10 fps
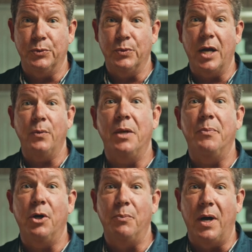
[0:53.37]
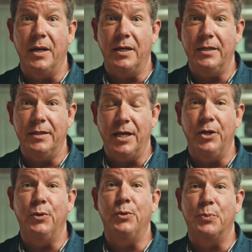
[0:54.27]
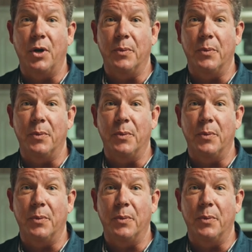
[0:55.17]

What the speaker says: Riteway Bail Bonding, and Dukes